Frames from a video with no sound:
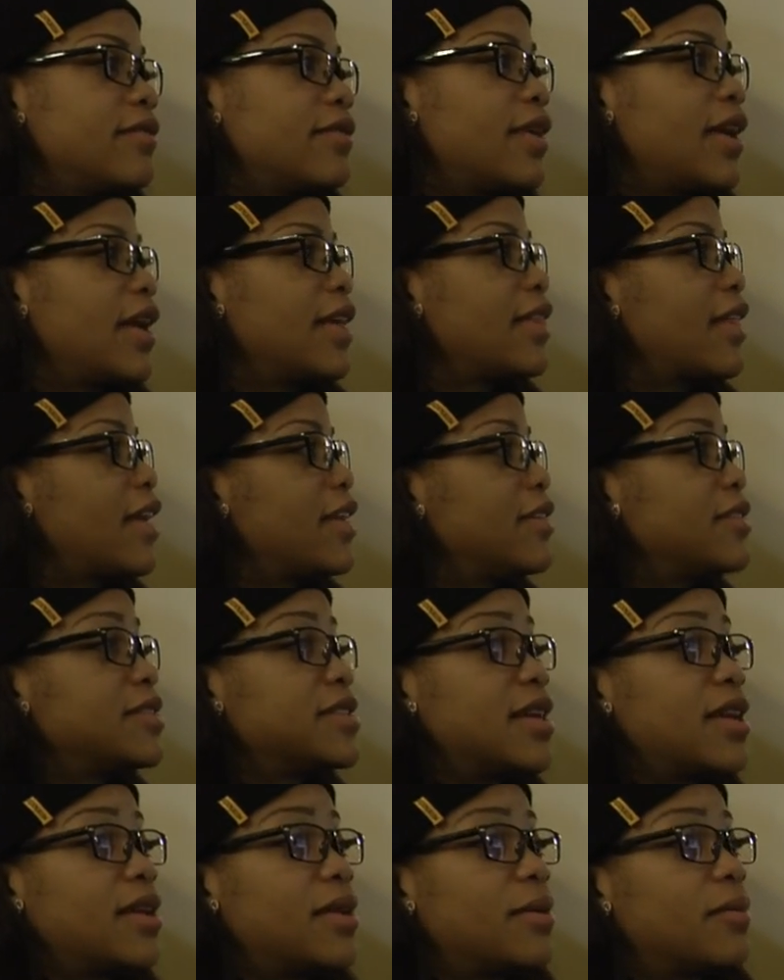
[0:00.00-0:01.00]
right? Like you
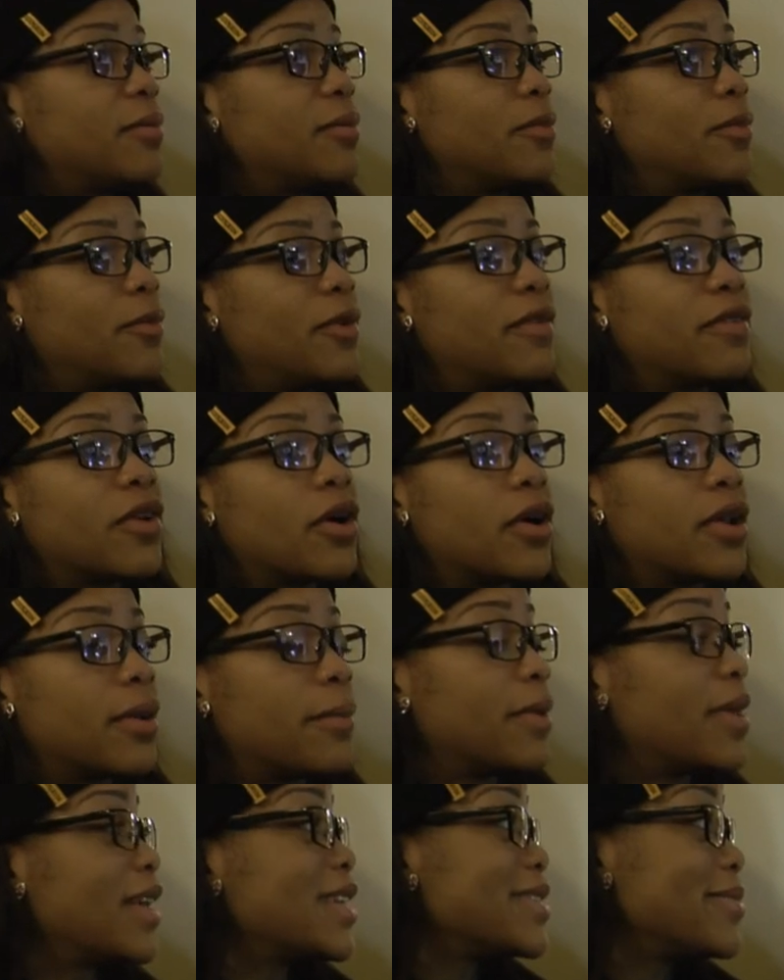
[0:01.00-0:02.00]
said, um, we've gone
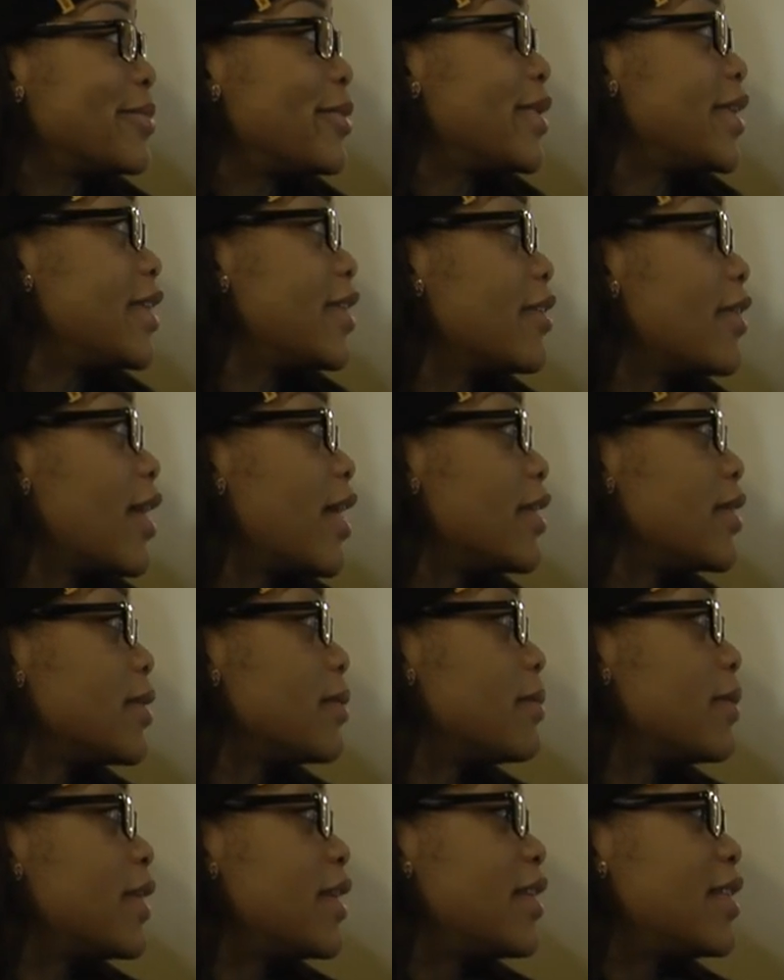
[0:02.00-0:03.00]
up against Brittney
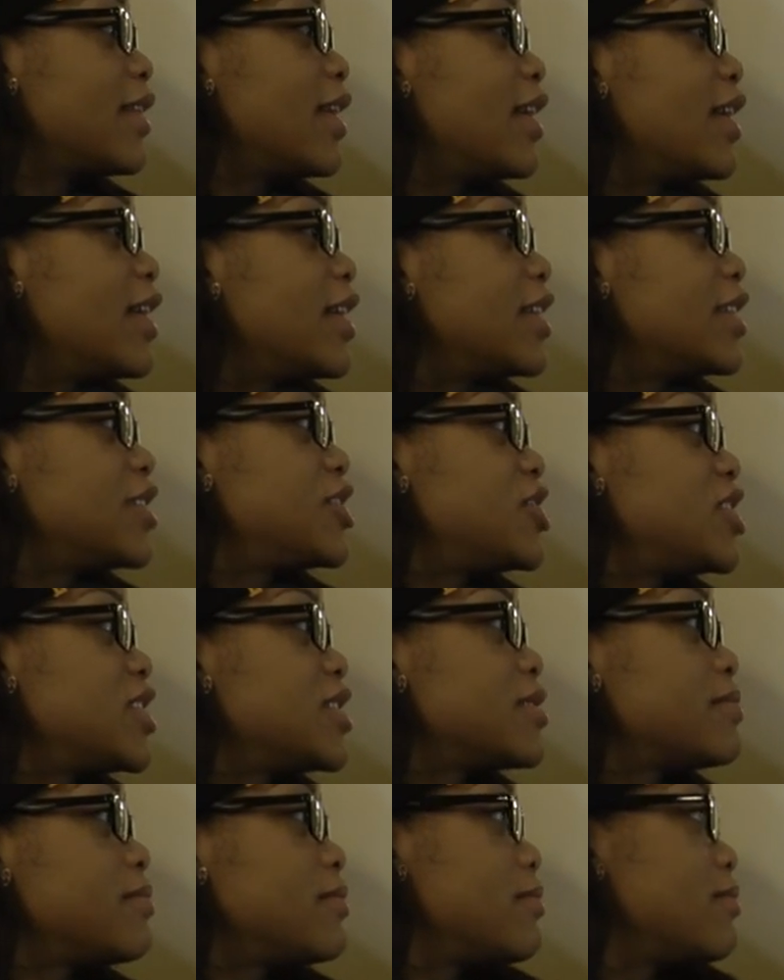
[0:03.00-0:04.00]
Griner, but
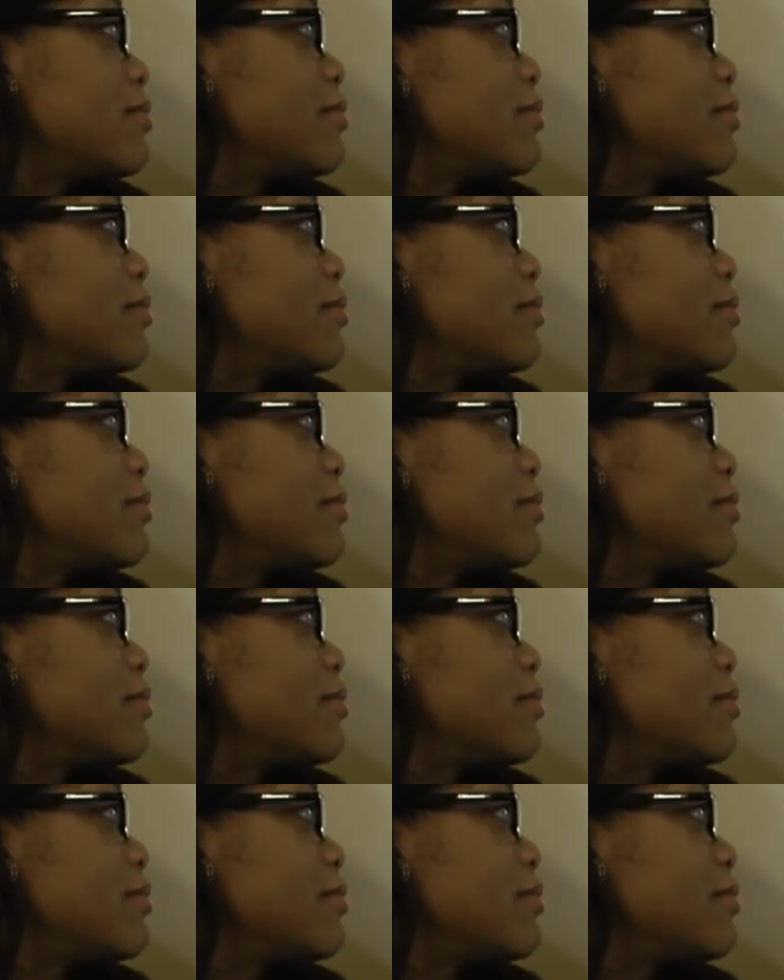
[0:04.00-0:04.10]
she's